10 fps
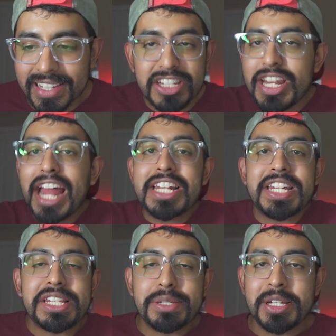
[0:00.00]
It's not a
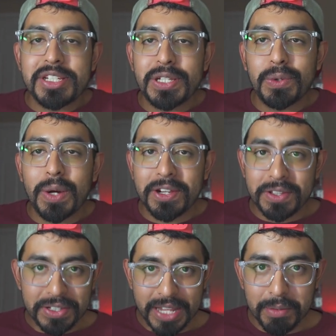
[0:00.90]
testament to whether
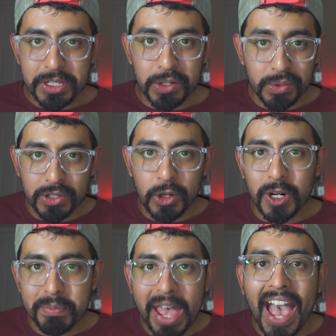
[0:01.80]
this episode was good
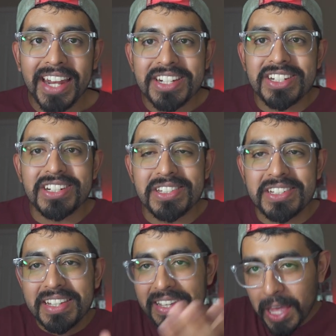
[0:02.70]
or bad, it's
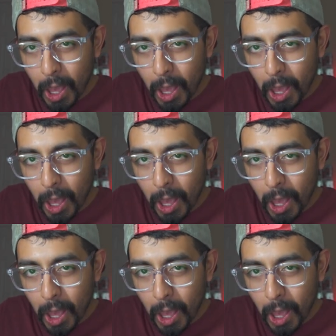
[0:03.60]
just,